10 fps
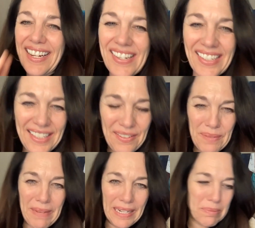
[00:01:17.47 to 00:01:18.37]
actually live
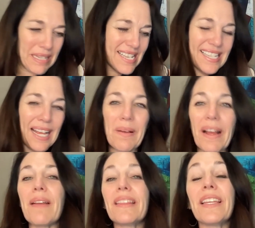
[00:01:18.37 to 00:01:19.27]
in many places.
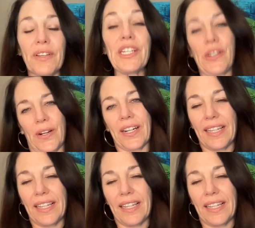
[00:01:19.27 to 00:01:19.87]
I live in New York.